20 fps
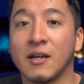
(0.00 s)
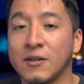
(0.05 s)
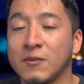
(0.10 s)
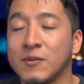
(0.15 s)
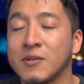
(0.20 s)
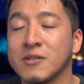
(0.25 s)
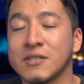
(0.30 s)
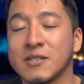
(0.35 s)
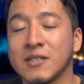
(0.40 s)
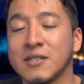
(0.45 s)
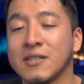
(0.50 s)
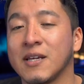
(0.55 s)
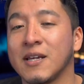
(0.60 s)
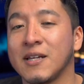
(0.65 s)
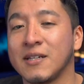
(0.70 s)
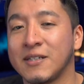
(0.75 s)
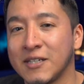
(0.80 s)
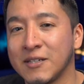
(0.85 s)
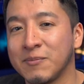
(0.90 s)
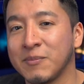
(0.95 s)
I will say that I
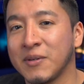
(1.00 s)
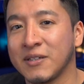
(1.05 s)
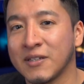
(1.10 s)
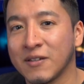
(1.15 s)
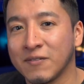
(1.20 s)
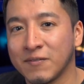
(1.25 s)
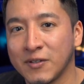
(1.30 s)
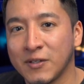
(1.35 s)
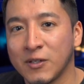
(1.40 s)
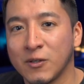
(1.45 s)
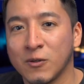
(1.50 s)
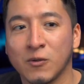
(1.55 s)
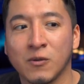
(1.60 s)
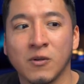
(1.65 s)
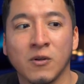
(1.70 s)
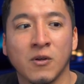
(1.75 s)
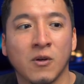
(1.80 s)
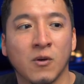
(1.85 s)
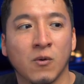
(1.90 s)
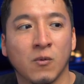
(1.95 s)
did make that video
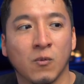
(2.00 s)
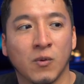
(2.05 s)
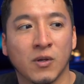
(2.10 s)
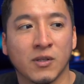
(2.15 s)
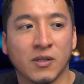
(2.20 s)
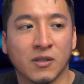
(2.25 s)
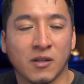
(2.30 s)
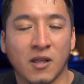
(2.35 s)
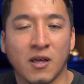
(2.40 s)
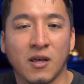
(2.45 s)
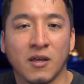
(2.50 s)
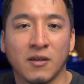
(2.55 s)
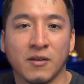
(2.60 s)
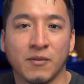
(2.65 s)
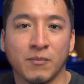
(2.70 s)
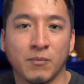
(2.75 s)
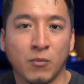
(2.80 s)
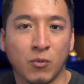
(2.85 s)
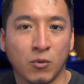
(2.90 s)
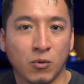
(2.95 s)
with a
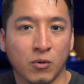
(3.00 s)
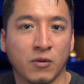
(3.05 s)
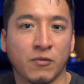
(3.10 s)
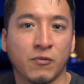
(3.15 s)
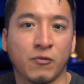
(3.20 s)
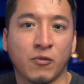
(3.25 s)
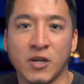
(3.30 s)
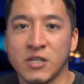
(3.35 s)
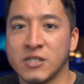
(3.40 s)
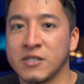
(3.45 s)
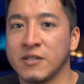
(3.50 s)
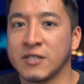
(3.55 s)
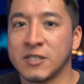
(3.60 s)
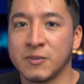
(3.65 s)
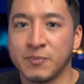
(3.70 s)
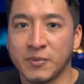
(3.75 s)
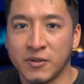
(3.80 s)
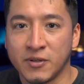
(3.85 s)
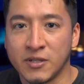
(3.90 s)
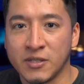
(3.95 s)
lot more fresh
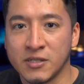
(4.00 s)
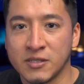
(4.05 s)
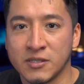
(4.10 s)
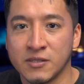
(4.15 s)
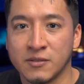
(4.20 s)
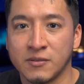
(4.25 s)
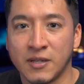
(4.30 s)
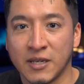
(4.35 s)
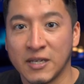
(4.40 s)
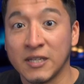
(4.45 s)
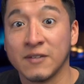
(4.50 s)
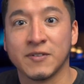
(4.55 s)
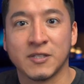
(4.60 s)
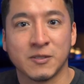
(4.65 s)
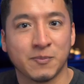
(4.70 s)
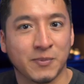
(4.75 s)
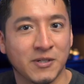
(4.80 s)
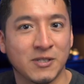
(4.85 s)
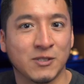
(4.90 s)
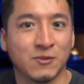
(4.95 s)
experience, negative
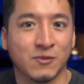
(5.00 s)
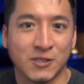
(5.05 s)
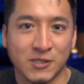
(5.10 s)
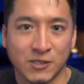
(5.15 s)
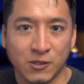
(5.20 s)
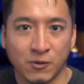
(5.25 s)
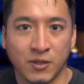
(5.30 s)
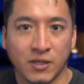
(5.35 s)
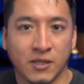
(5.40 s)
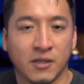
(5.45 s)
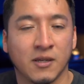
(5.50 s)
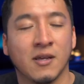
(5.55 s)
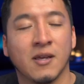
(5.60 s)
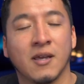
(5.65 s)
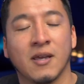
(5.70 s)
experience with Sony.